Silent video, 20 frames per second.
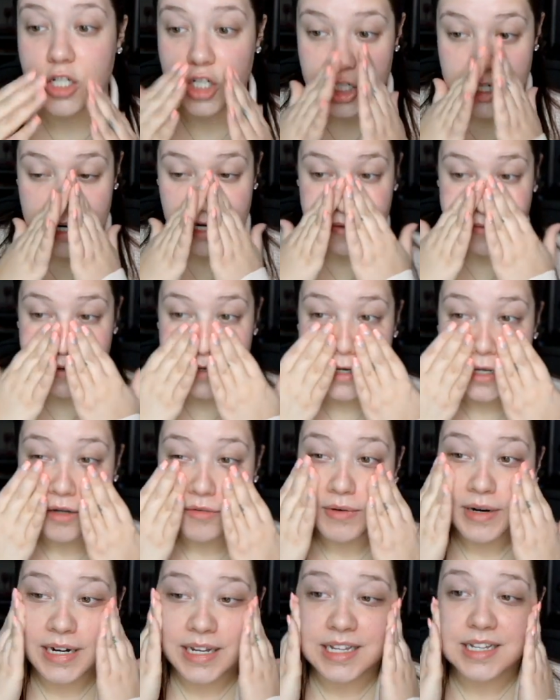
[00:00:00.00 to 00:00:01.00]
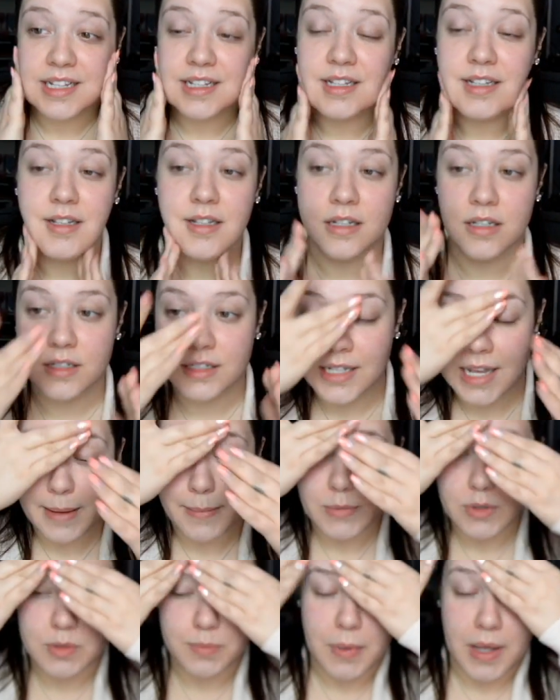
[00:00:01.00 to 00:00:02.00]
January already
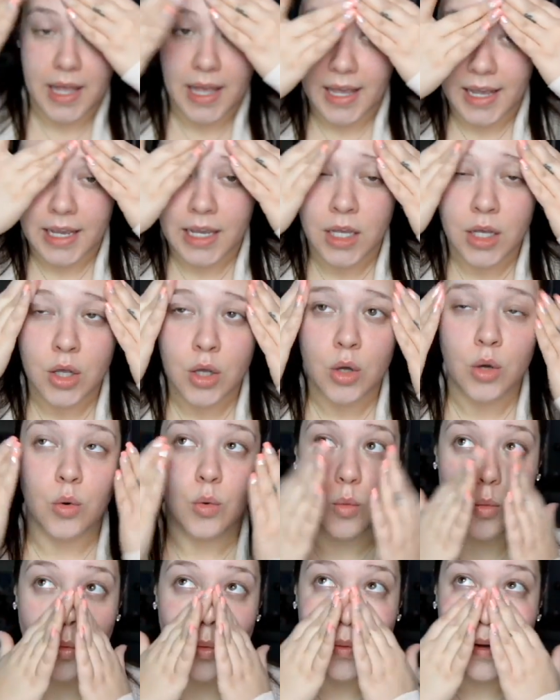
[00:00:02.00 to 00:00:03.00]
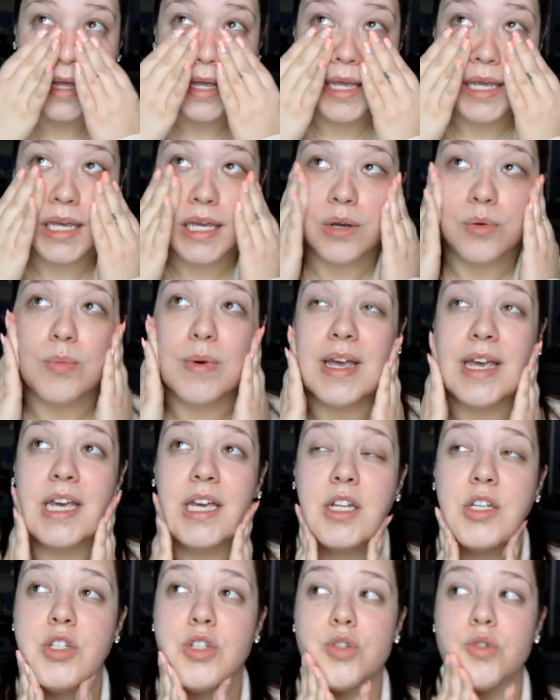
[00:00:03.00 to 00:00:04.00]
time goes by way
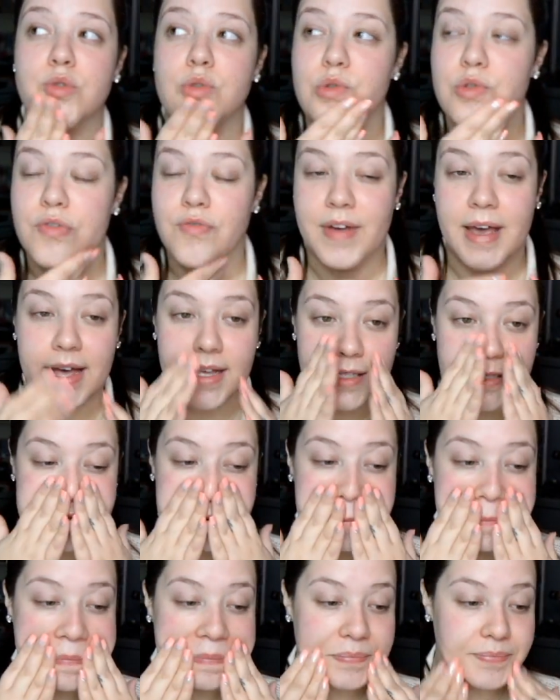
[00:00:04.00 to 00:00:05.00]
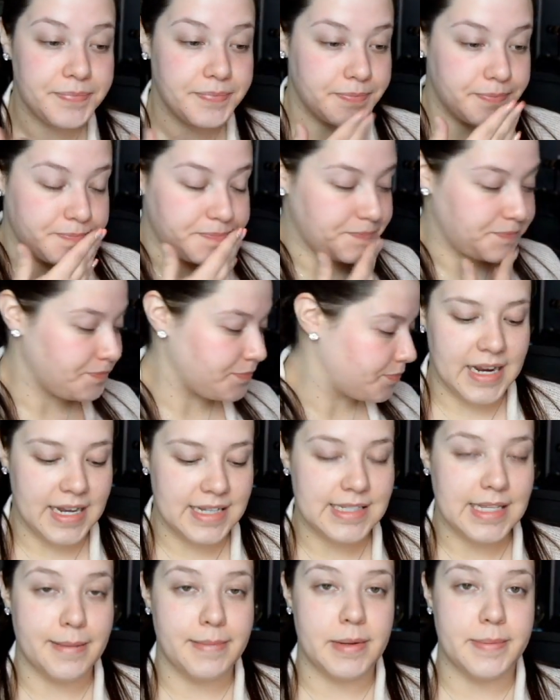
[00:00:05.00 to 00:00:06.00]
way too fast
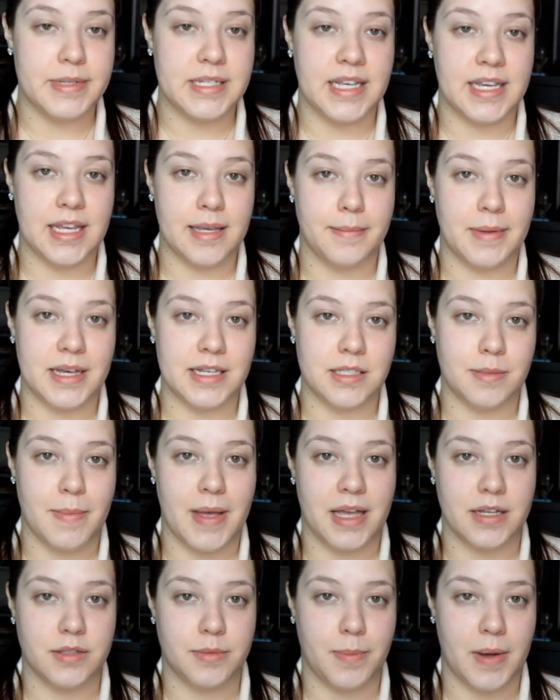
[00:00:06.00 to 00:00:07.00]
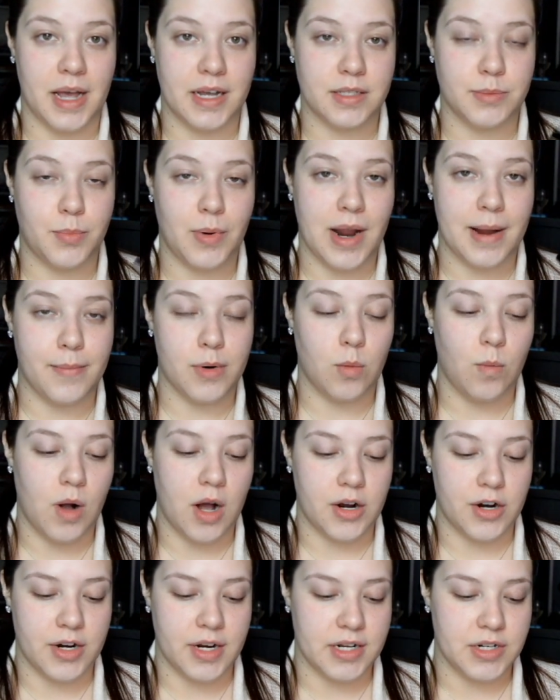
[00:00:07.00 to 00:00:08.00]
next I'm going to be taking my Smashbox primer
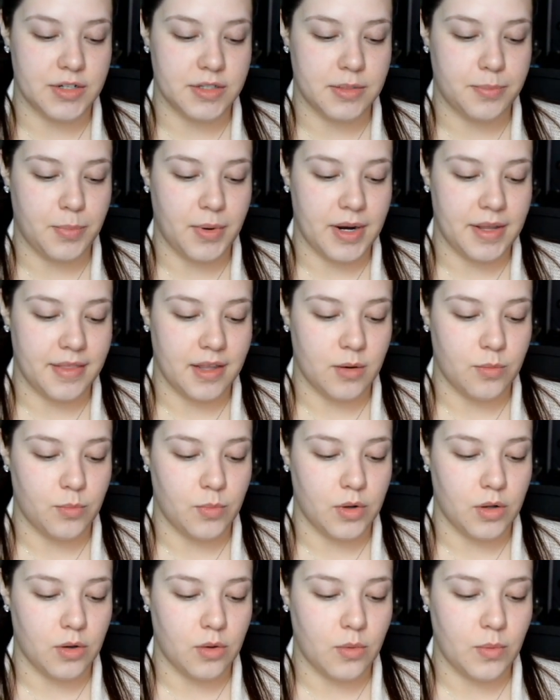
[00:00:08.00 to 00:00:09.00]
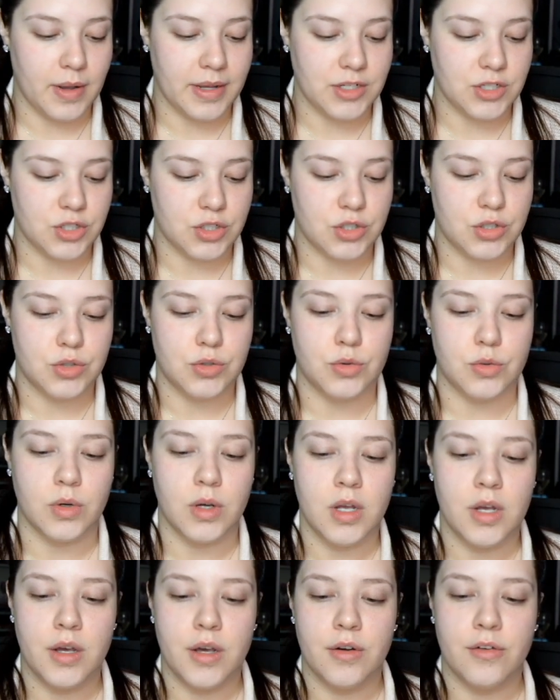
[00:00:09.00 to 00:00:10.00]
water and just spraying that real quick just to
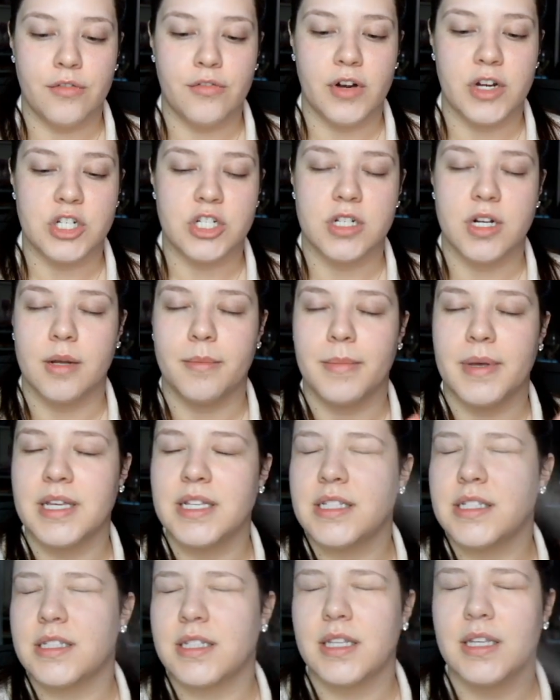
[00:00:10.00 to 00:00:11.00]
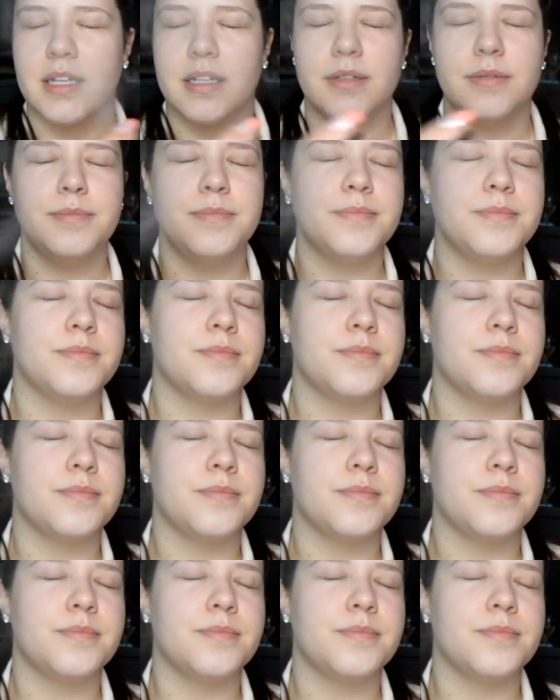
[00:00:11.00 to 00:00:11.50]
freshen up my skin